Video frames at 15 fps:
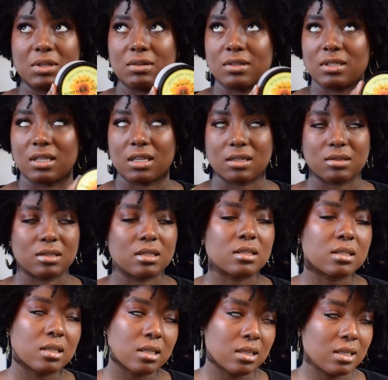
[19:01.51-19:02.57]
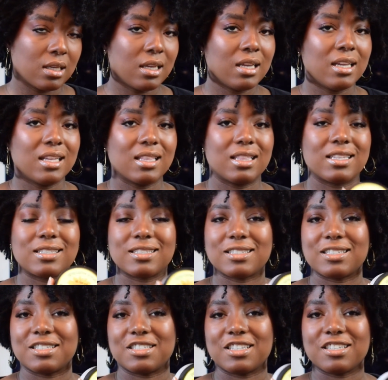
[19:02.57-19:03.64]
Rose Naturals. This is
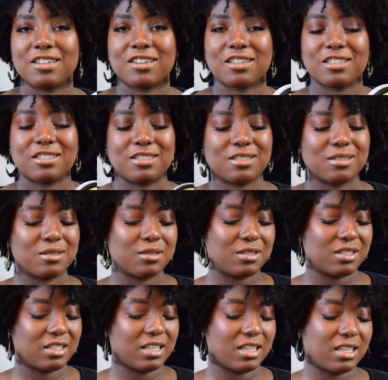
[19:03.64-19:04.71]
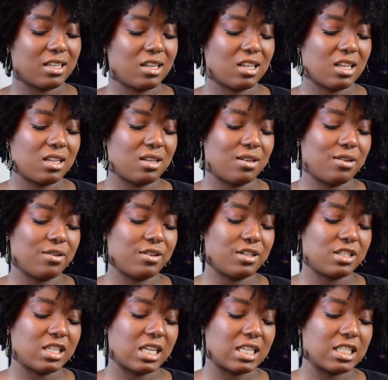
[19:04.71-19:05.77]
the Jane Carter Solution,
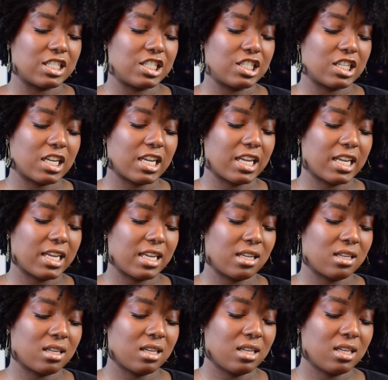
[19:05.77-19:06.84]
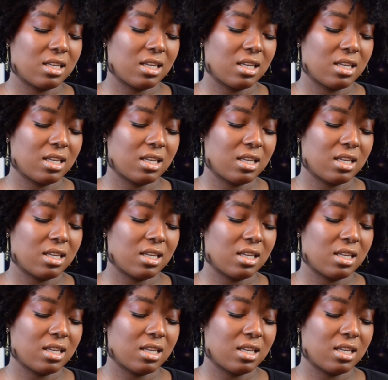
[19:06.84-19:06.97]
Nourish and Shine.